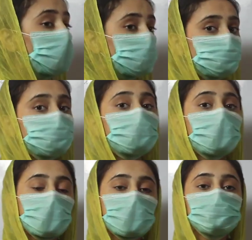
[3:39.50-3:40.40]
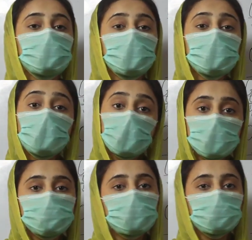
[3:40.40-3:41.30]
also the cause of an
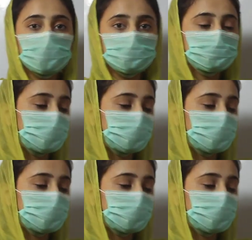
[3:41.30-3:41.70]
overpopulated